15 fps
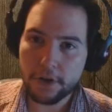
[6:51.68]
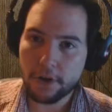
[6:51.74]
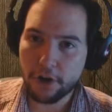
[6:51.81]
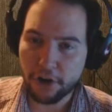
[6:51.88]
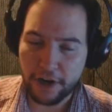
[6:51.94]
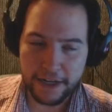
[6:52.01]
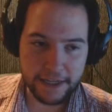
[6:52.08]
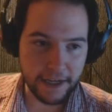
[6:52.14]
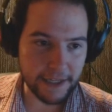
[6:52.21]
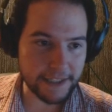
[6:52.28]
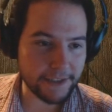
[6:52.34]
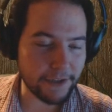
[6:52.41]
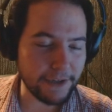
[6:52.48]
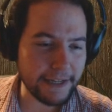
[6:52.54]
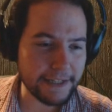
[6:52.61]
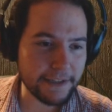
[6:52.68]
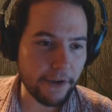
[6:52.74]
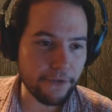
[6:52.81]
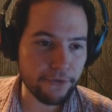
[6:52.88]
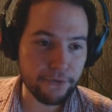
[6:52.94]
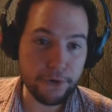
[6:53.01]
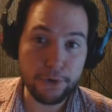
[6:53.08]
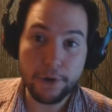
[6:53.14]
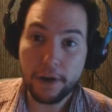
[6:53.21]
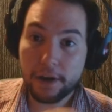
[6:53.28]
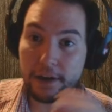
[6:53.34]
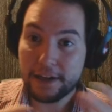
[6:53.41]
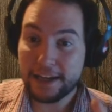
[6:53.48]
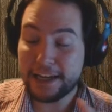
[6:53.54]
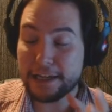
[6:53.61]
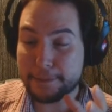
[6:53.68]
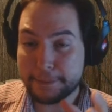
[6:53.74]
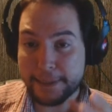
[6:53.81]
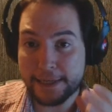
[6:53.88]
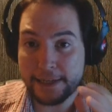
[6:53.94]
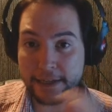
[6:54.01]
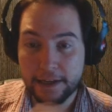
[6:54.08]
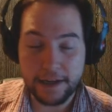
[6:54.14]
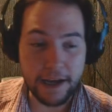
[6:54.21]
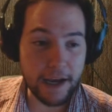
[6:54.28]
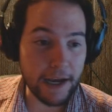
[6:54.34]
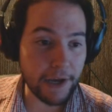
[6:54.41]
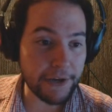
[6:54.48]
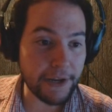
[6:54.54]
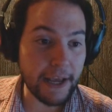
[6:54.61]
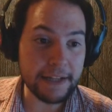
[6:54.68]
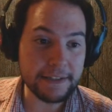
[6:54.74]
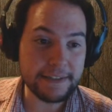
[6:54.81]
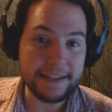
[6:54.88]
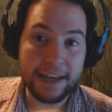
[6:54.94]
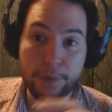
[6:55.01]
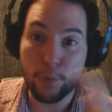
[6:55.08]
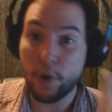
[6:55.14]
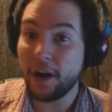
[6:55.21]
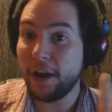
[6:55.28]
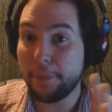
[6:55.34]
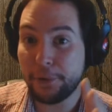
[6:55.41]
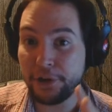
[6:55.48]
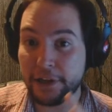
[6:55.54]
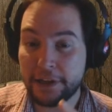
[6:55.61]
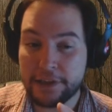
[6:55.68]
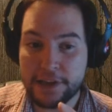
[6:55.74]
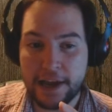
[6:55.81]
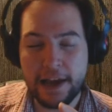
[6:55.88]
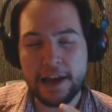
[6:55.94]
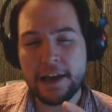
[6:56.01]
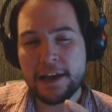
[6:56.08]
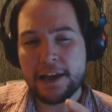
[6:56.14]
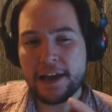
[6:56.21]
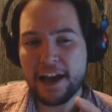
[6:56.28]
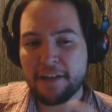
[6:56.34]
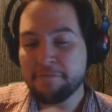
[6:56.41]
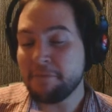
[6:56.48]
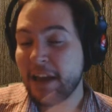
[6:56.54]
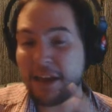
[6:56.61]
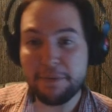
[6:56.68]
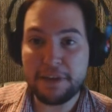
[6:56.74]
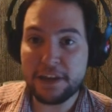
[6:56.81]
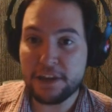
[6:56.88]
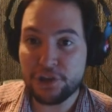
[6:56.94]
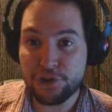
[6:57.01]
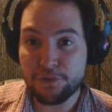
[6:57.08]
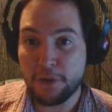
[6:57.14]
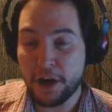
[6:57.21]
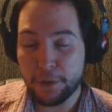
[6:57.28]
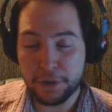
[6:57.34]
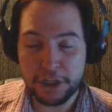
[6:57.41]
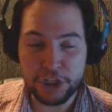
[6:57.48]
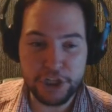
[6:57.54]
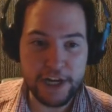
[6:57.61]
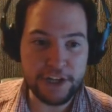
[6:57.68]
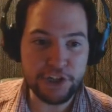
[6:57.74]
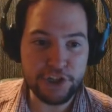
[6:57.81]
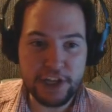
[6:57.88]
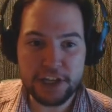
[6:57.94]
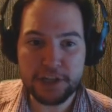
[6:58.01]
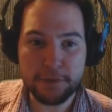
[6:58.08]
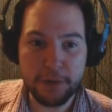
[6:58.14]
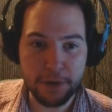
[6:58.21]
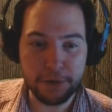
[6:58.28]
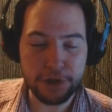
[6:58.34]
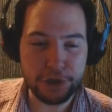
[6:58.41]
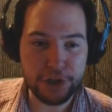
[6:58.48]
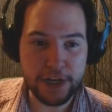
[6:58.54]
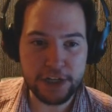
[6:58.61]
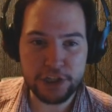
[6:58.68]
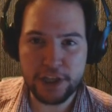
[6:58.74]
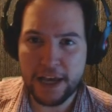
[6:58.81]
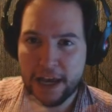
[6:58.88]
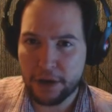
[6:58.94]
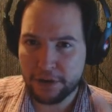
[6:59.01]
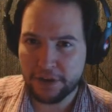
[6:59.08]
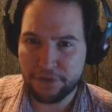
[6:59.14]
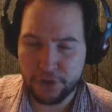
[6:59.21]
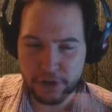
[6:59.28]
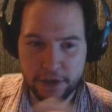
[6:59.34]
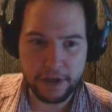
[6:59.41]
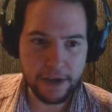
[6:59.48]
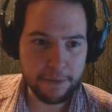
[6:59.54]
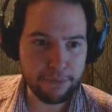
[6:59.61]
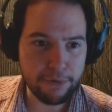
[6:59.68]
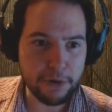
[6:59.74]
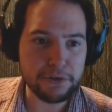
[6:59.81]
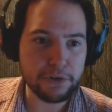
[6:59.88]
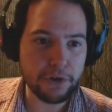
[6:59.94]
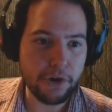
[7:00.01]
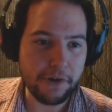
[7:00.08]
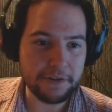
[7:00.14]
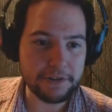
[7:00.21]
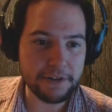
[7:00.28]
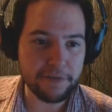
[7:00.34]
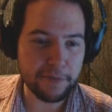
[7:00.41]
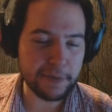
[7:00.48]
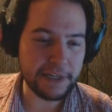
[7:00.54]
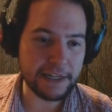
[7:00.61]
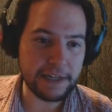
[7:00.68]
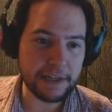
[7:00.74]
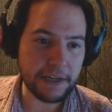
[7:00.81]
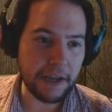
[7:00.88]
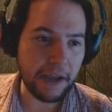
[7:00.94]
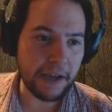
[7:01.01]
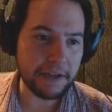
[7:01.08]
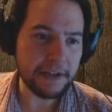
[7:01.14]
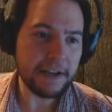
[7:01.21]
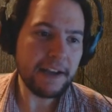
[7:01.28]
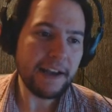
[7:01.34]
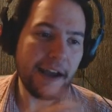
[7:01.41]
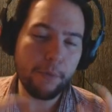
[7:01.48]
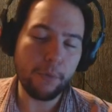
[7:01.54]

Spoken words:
Alright guys, so let's go through each particular card and say why I put it in there. Maybe you might want to change this, you might want to change that. I'll give you the pros and cons of a particular card and